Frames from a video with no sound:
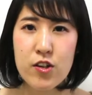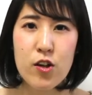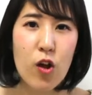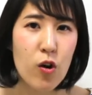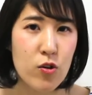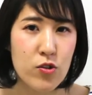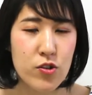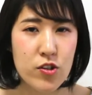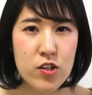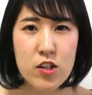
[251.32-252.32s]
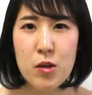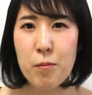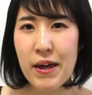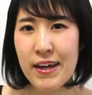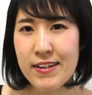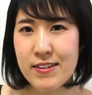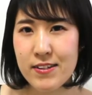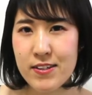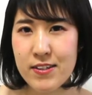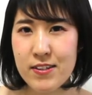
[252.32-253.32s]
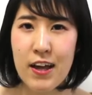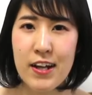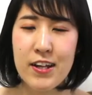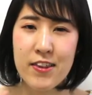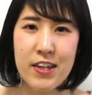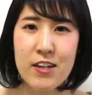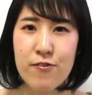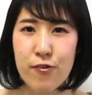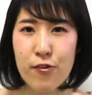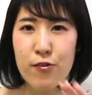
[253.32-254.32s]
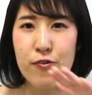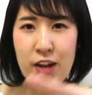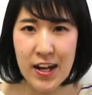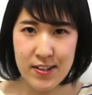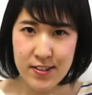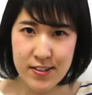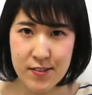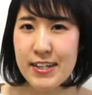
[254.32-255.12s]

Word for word: clothes, pants, anything for flat.